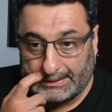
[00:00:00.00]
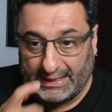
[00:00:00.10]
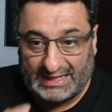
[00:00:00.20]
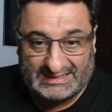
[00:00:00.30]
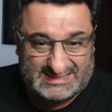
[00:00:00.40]

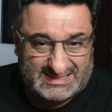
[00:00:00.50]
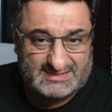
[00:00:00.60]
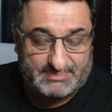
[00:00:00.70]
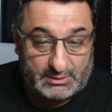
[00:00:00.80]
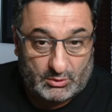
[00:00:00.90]
And
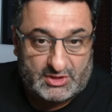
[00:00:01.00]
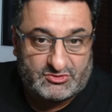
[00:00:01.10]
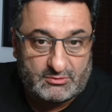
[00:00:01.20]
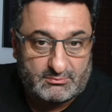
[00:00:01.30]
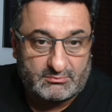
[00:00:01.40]
there's been one or
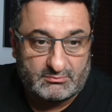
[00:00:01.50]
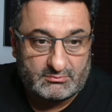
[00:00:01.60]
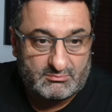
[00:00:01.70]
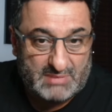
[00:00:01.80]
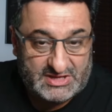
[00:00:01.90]
two
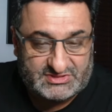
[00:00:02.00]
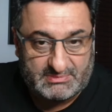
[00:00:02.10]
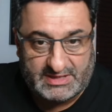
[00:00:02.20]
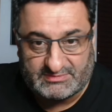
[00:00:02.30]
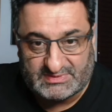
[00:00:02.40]
major
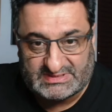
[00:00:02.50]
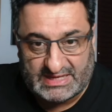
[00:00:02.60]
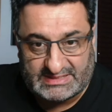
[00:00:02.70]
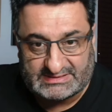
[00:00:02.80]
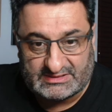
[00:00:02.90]

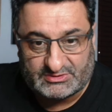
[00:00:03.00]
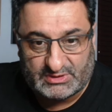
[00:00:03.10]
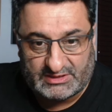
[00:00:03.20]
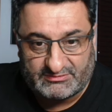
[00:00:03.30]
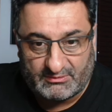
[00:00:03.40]
mistakes in the
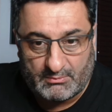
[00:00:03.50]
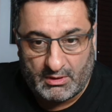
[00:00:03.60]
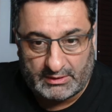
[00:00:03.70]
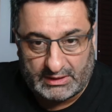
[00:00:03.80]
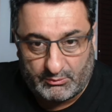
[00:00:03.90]
transfer
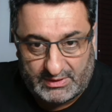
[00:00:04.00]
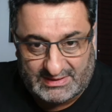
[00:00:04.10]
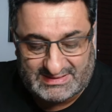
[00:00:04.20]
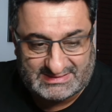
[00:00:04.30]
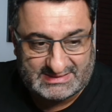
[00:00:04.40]
market. We
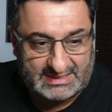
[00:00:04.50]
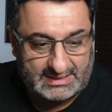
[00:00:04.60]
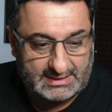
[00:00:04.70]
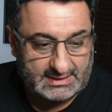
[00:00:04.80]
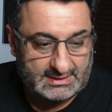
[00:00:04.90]
can
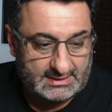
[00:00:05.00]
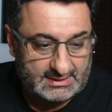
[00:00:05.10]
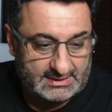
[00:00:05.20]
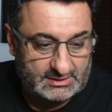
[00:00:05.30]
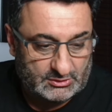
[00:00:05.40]
see,
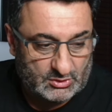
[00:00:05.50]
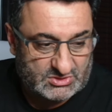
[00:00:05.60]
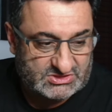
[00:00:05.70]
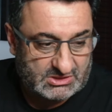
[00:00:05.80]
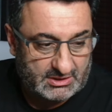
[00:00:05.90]
not
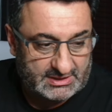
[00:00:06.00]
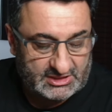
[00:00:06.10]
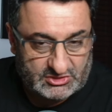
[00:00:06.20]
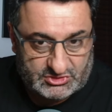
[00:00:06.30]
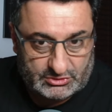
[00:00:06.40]

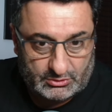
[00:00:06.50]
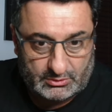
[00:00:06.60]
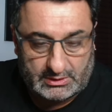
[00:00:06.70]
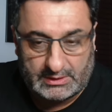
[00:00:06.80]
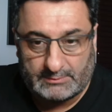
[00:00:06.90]
signing
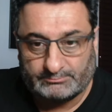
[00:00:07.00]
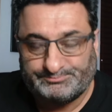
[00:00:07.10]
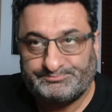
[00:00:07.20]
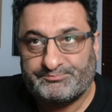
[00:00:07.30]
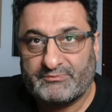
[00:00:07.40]
Duran,
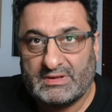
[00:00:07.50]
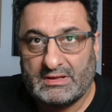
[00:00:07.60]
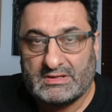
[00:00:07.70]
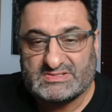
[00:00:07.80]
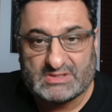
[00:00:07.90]

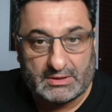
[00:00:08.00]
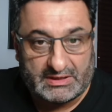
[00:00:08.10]
signing